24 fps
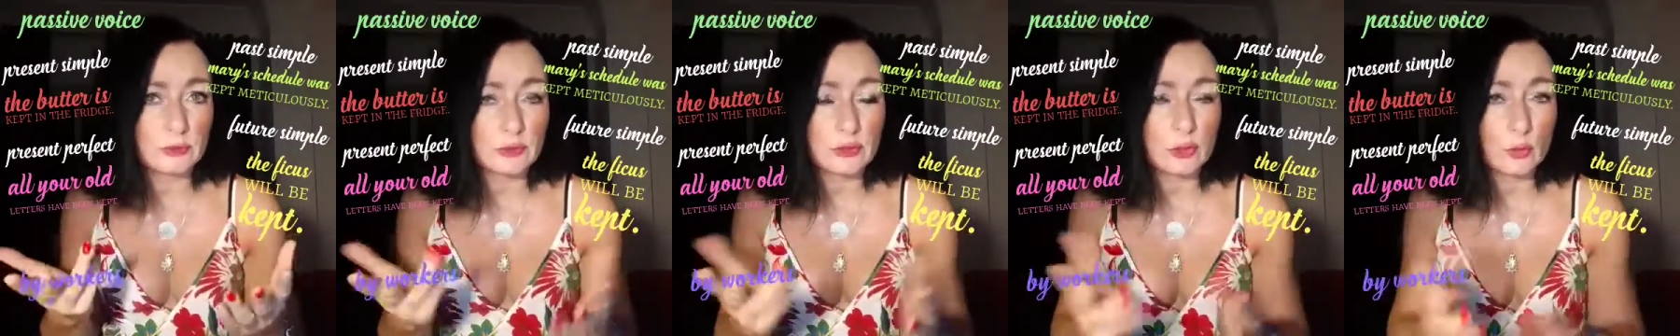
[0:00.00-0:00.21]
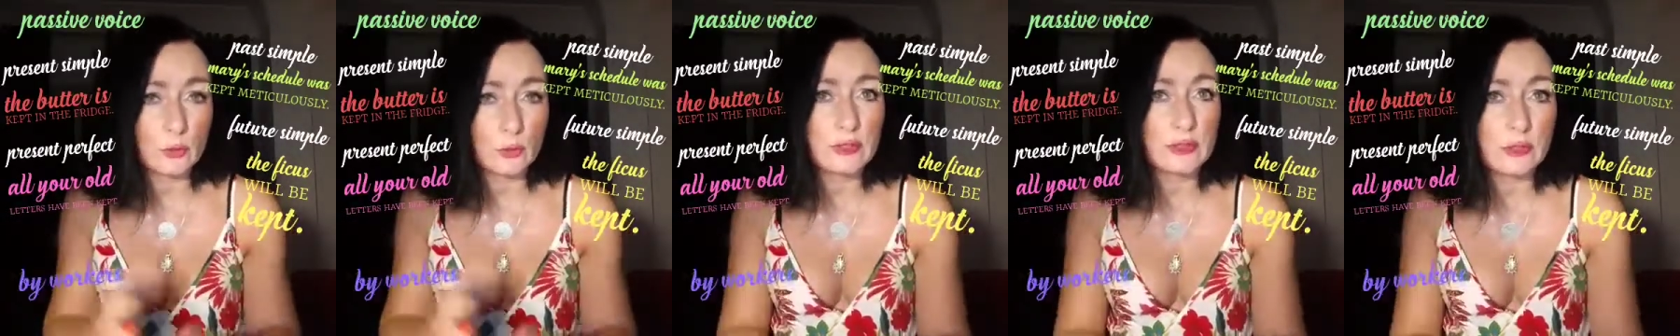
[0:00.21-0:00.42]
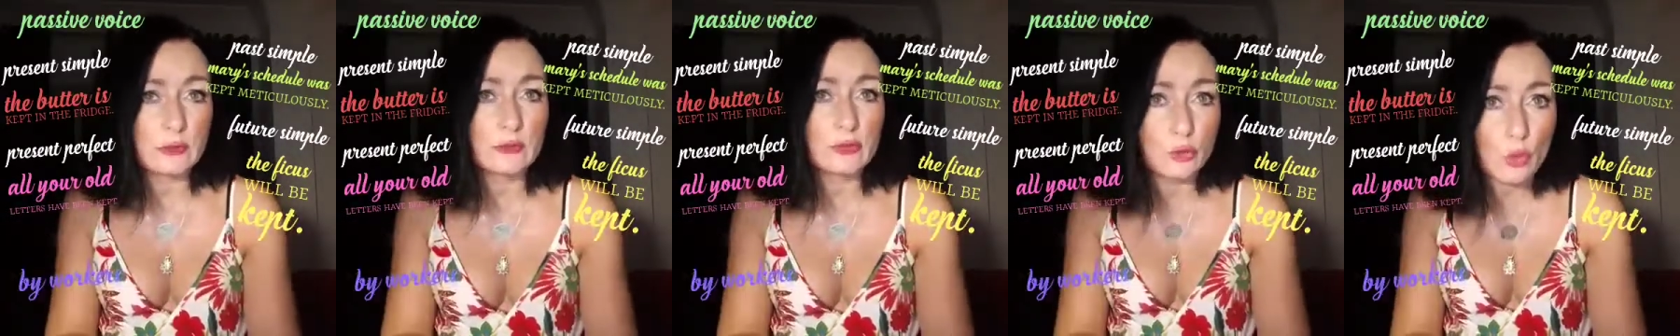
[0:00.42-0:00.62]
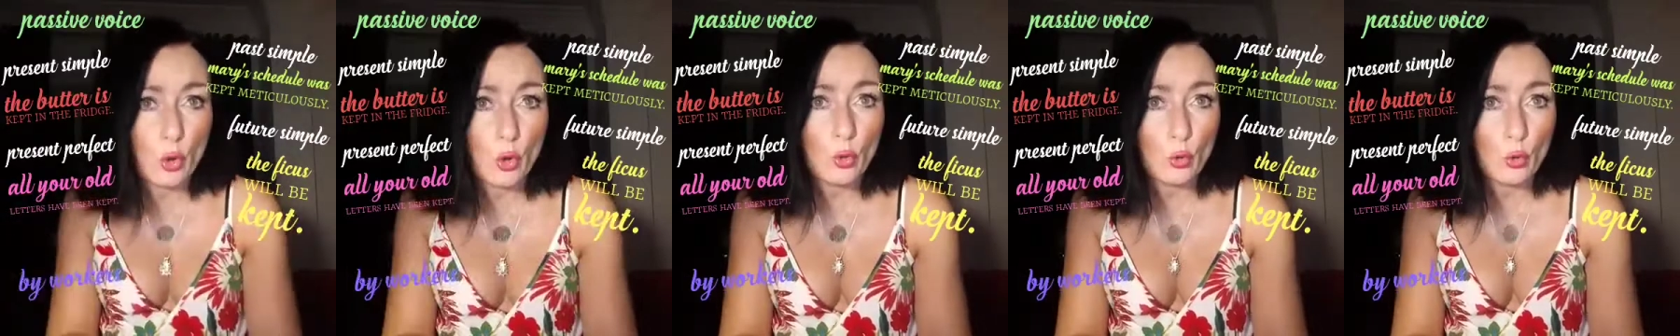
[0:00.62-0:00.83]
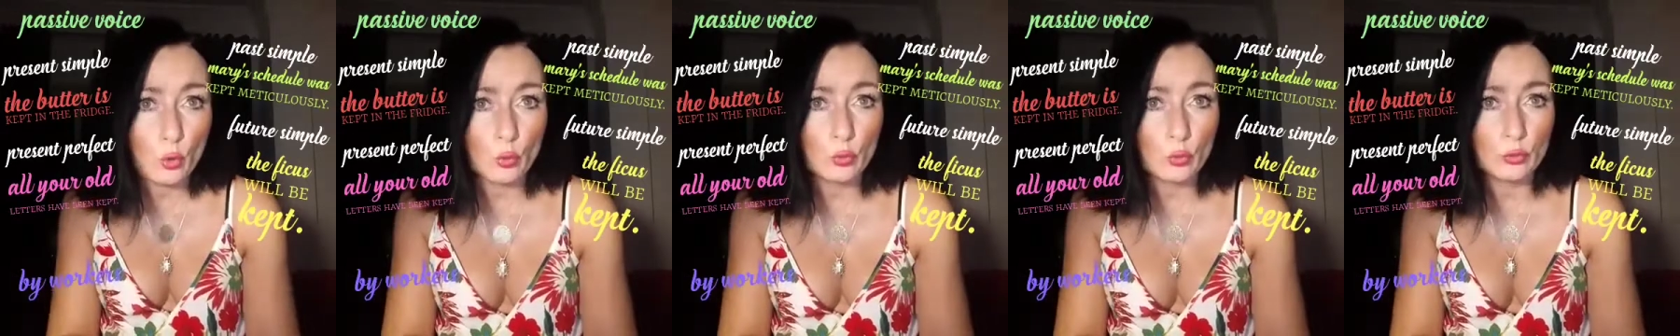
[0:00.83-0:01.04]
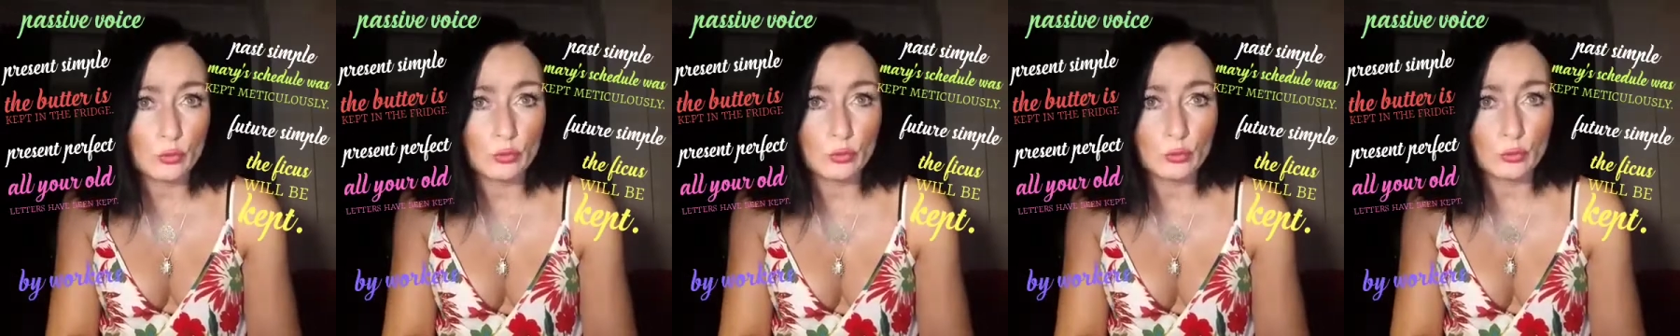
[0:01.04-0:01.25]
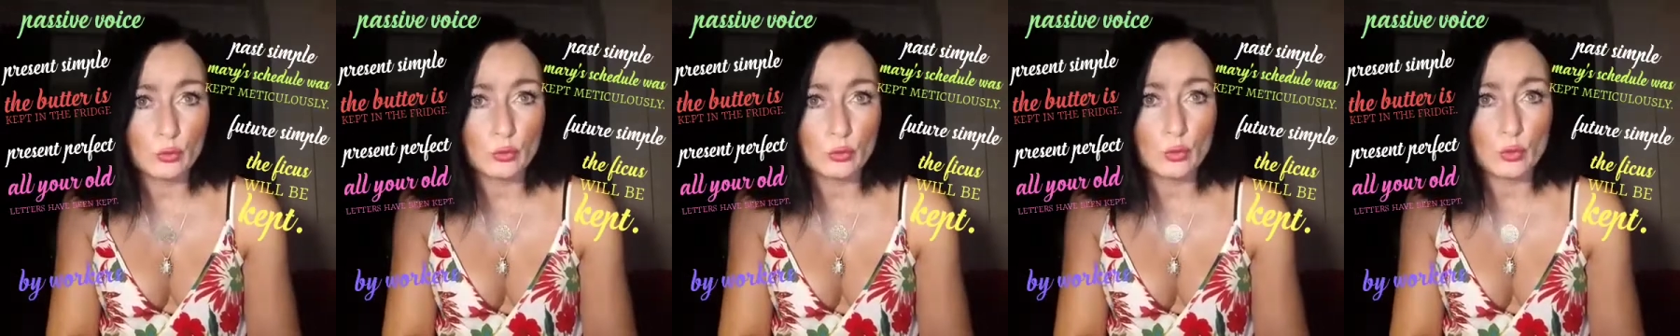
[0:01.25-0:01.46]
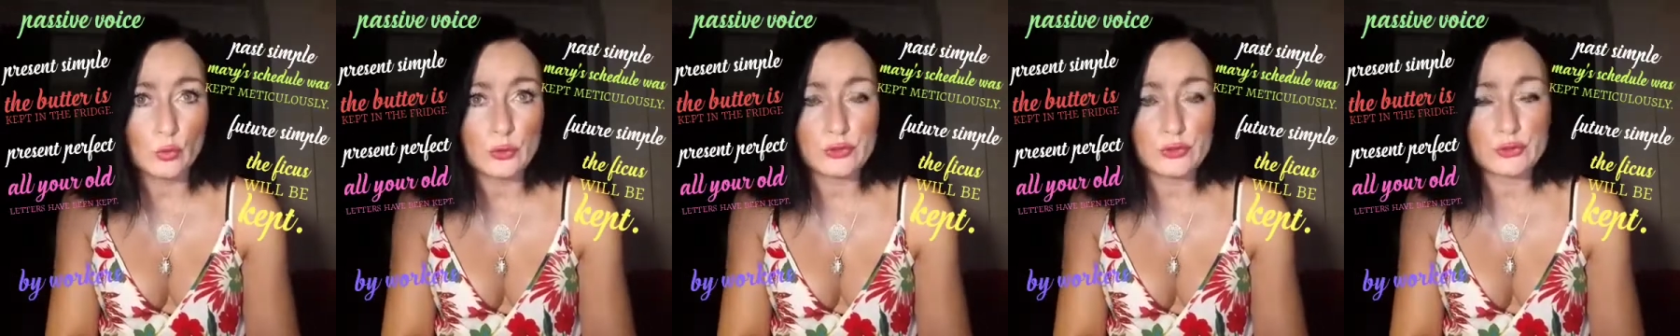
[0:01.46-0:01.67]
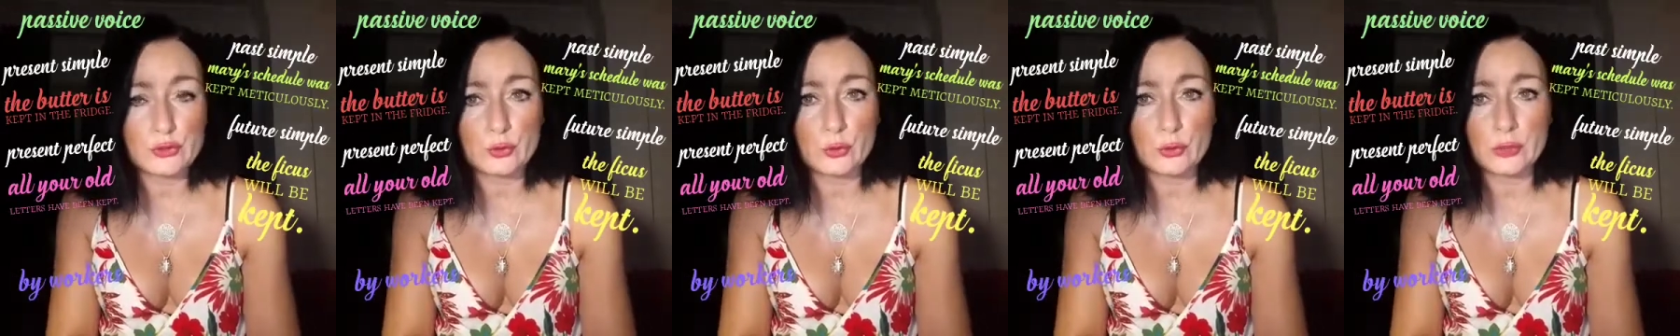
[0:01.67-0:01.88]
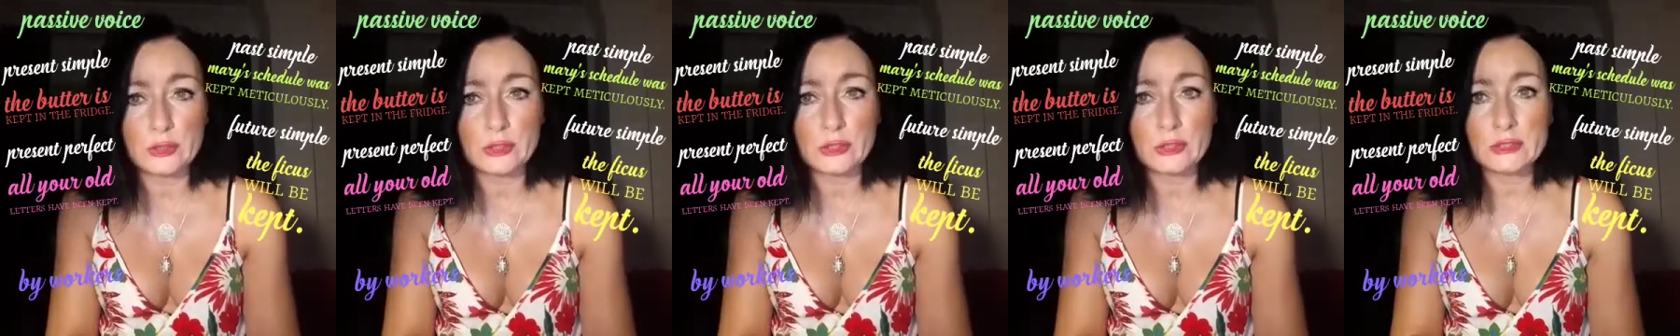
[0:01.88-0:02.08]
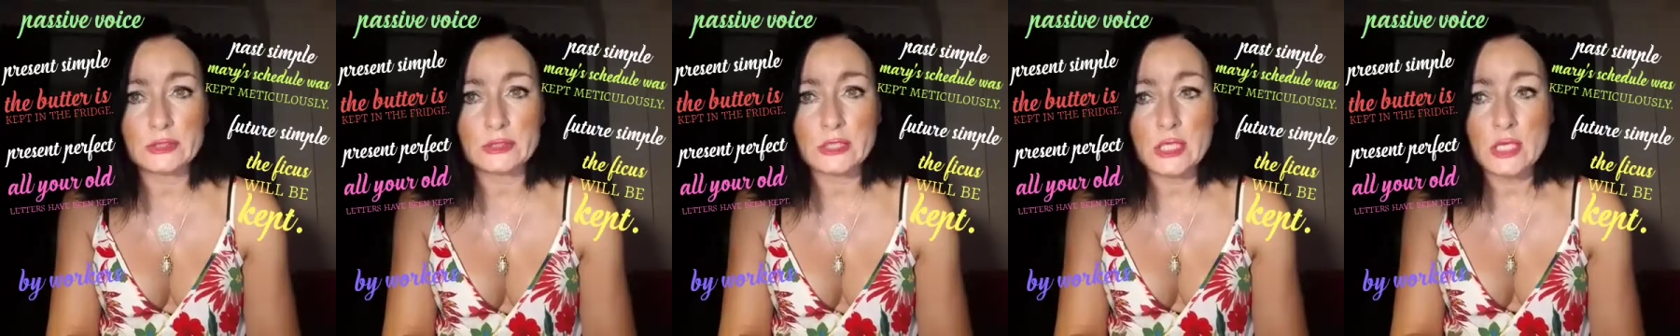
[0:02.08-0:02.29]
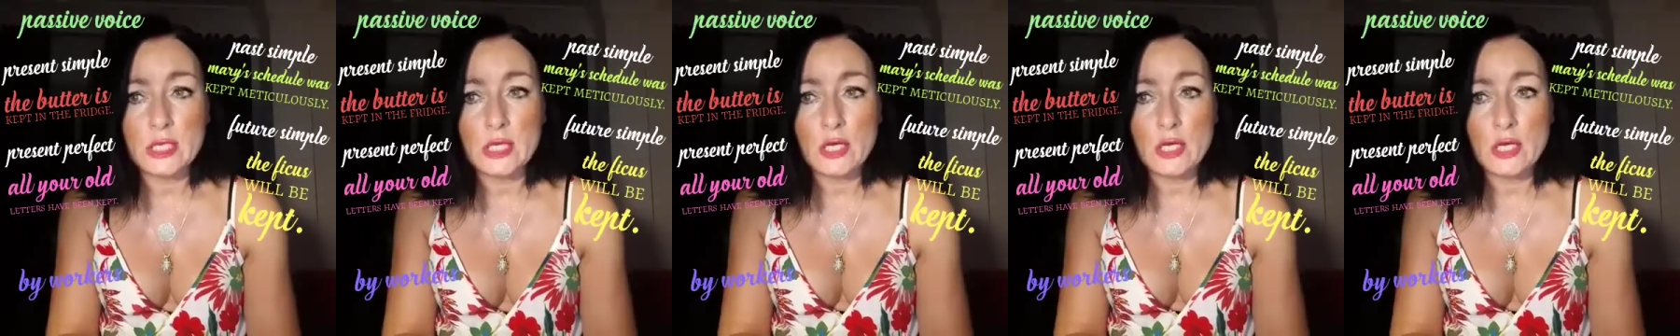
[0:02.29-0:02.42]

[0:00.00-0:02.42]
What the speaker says: so we don't know who is doing it,